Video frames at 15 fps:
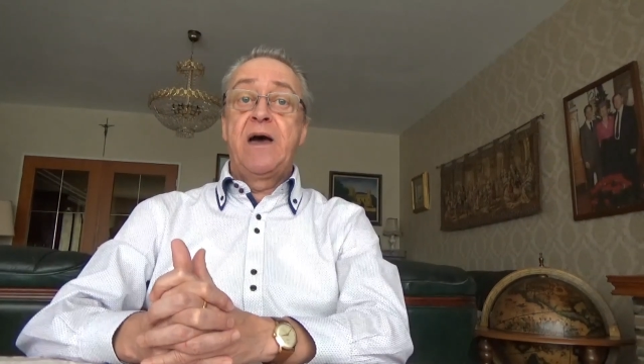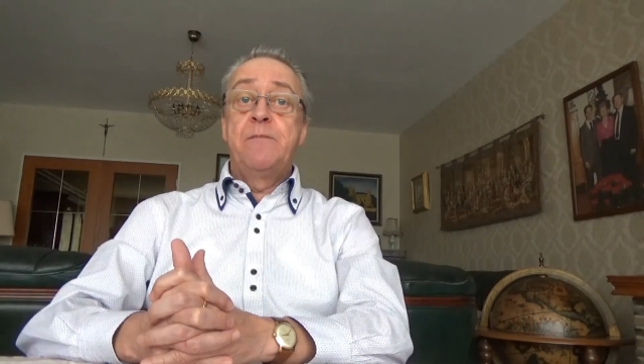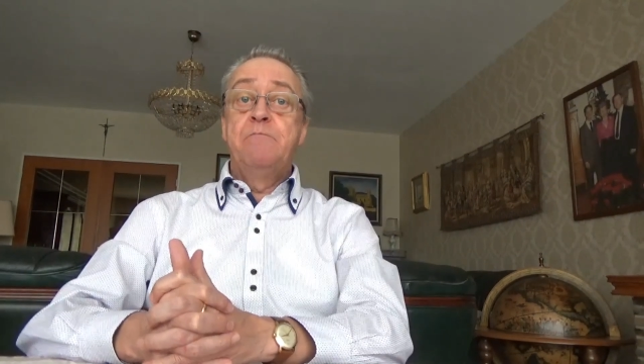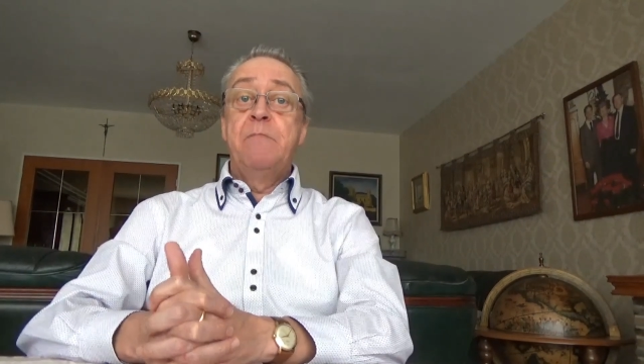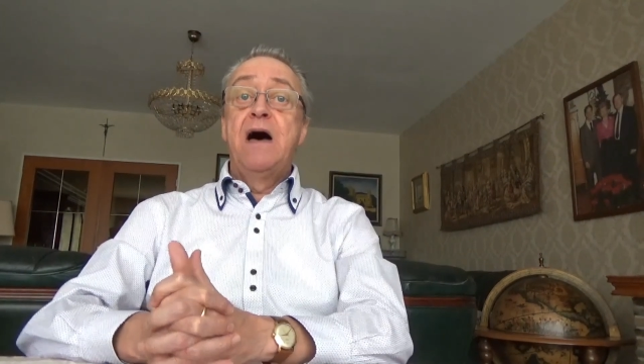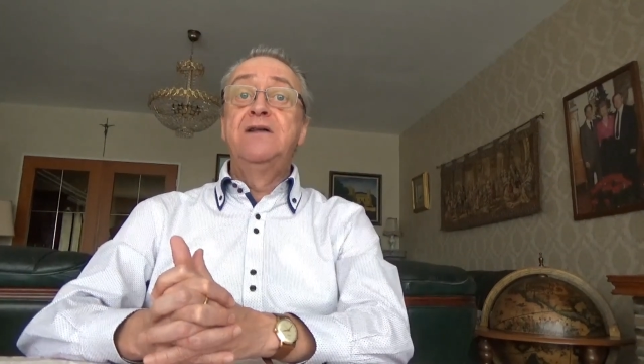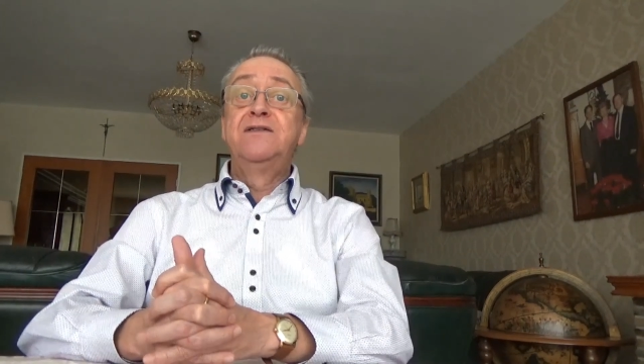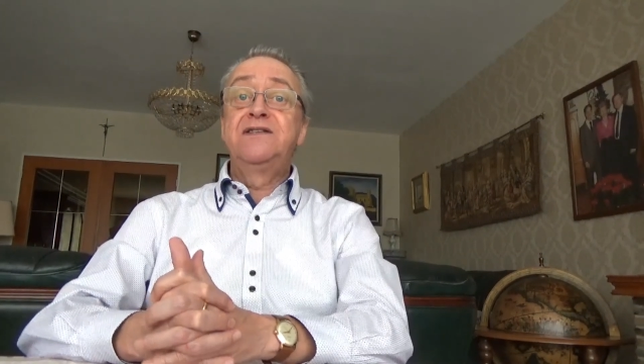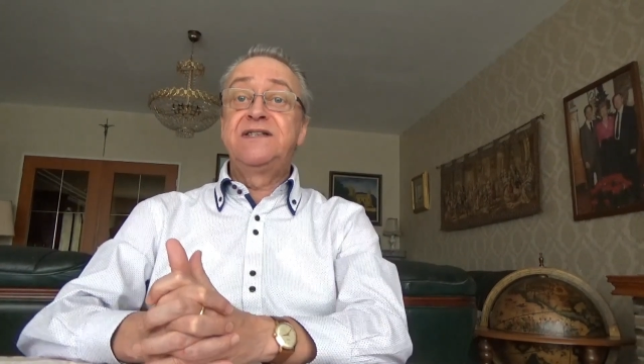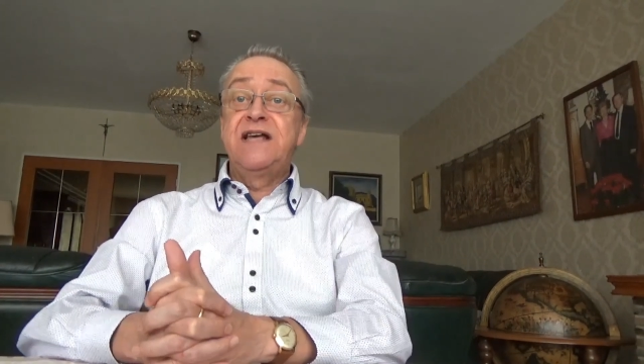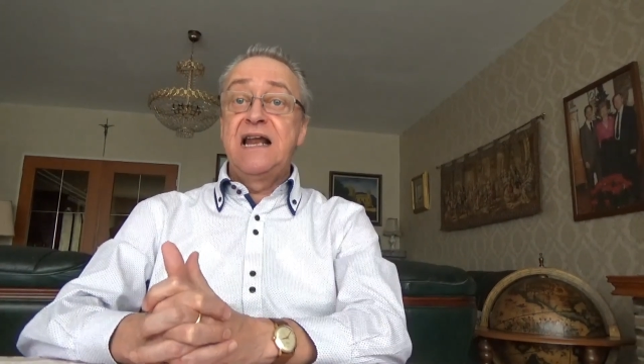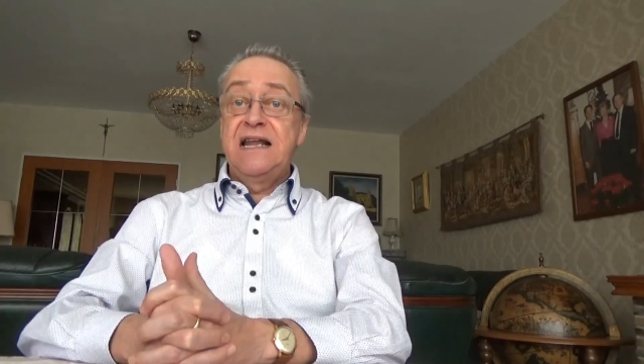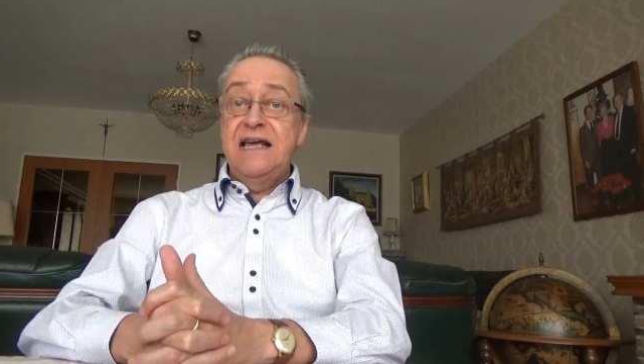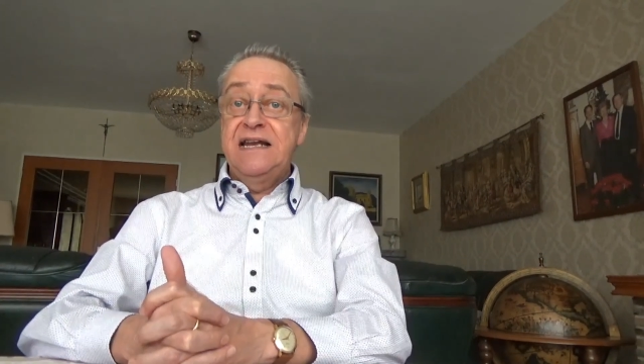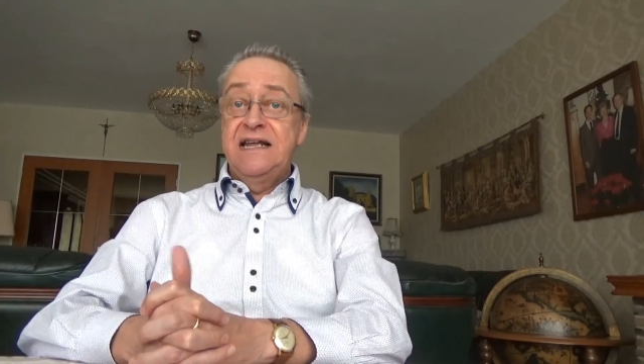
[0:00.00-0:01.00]
Mount
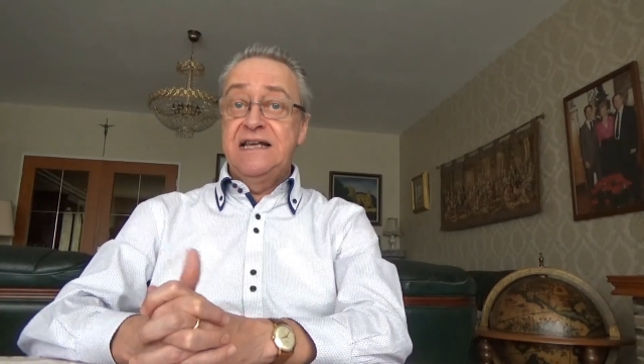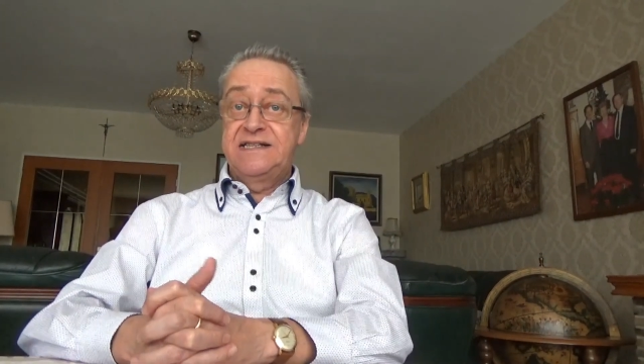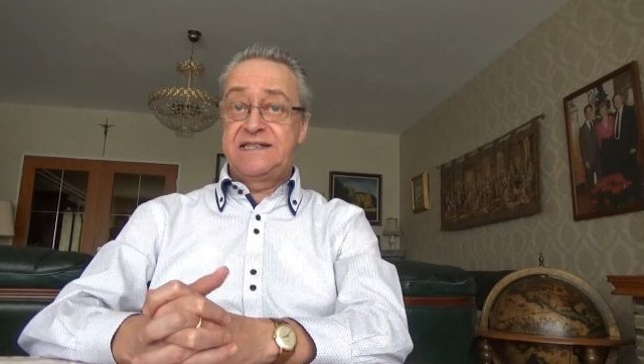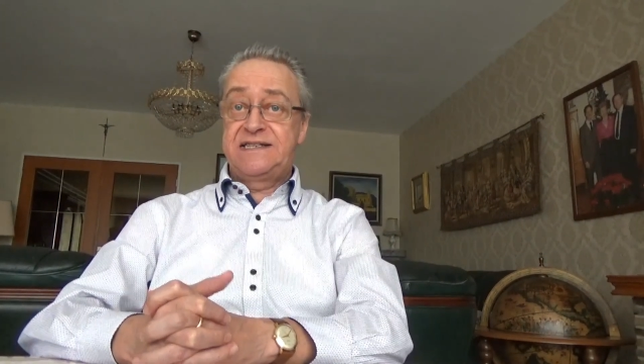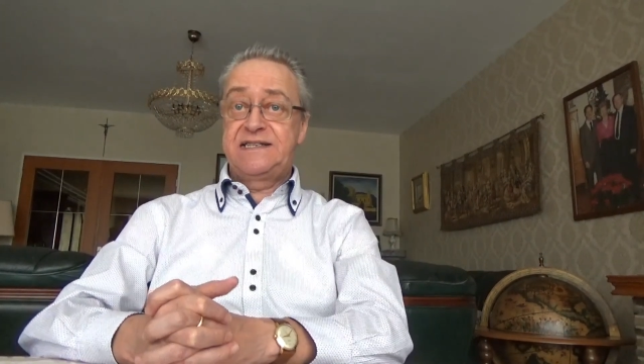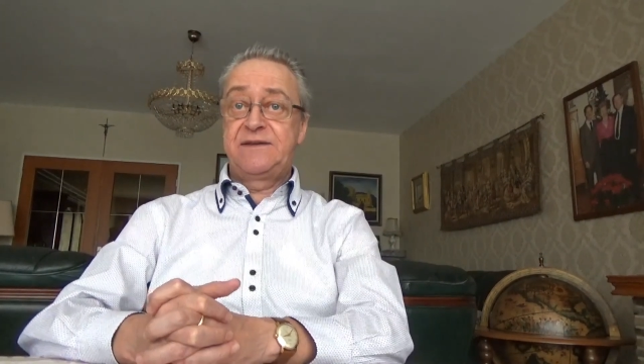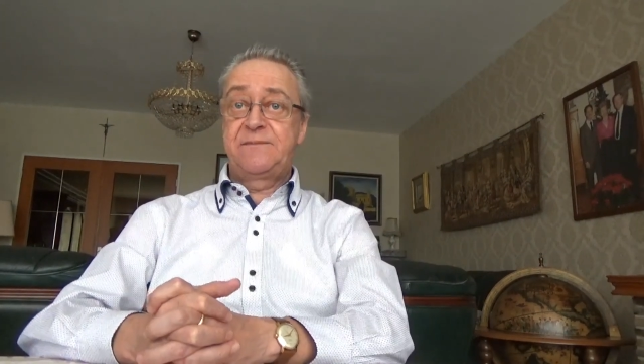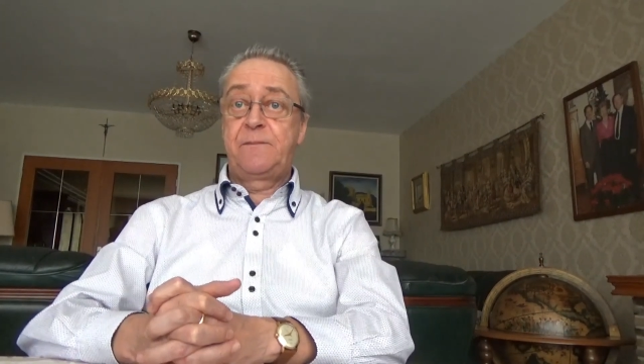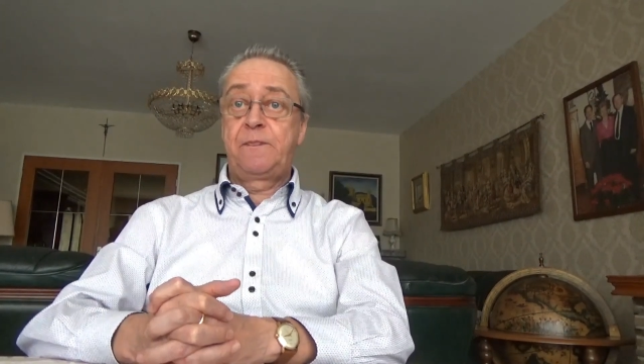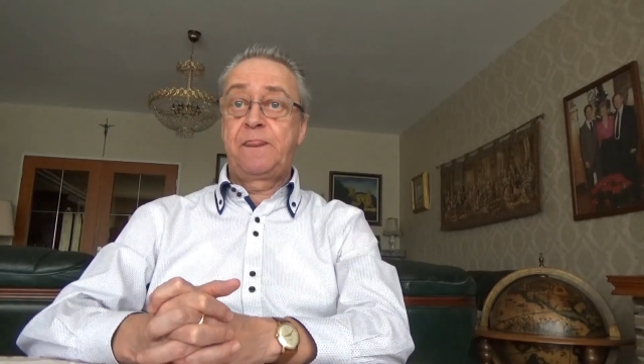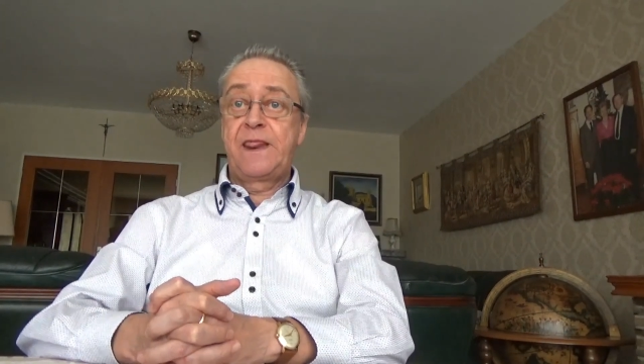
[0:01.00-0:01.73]
Talinis,